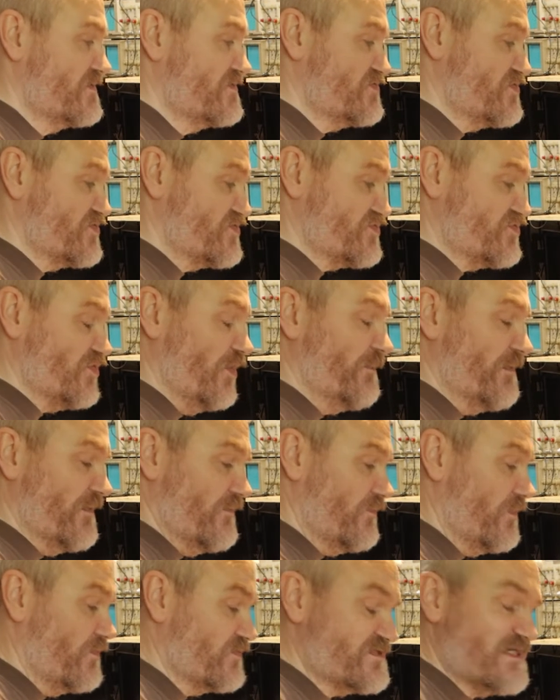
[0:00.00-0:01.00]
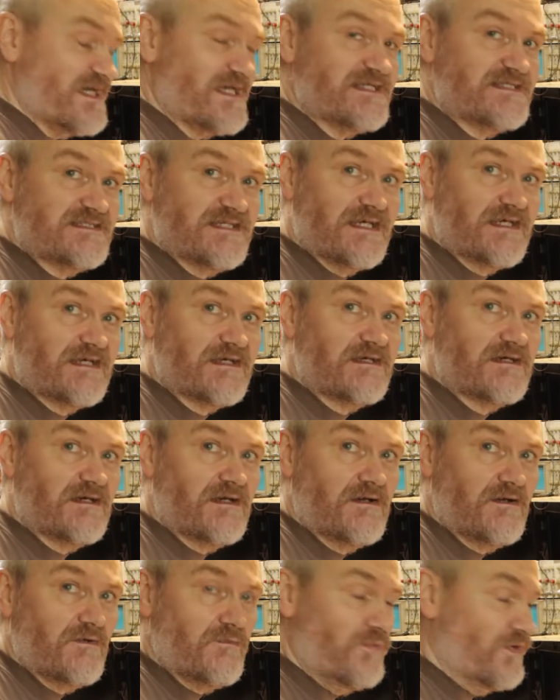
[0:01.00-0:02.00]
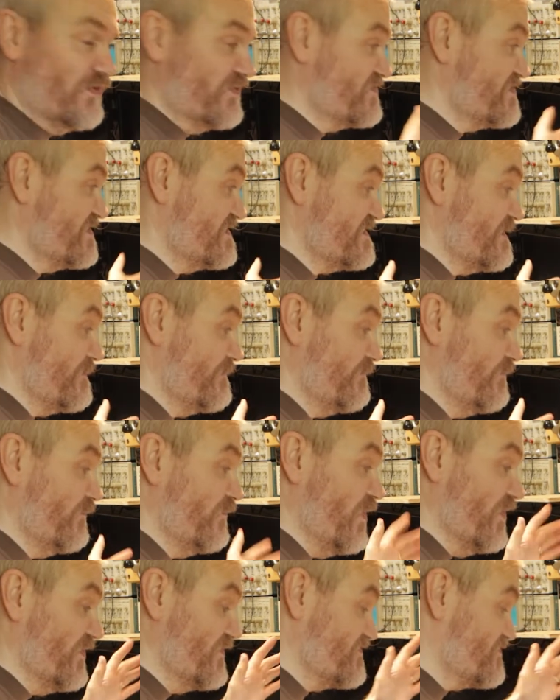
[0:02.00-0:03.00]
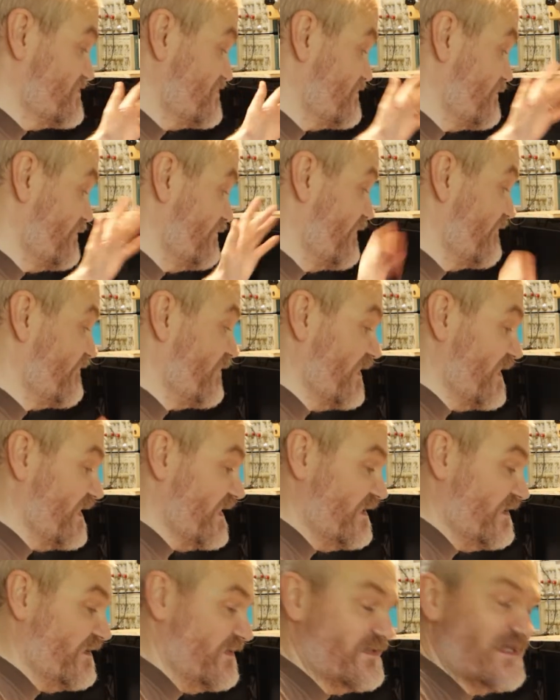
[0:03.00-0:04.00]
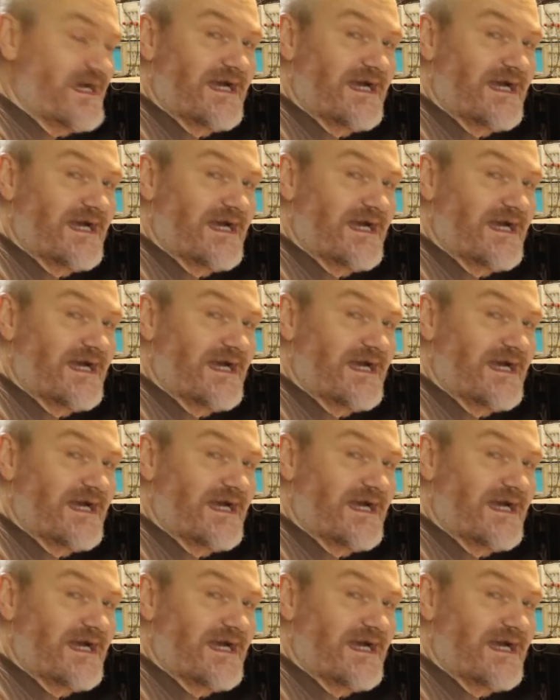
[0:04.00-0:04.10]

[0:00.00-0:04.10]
to stop it rotating once we've got it at the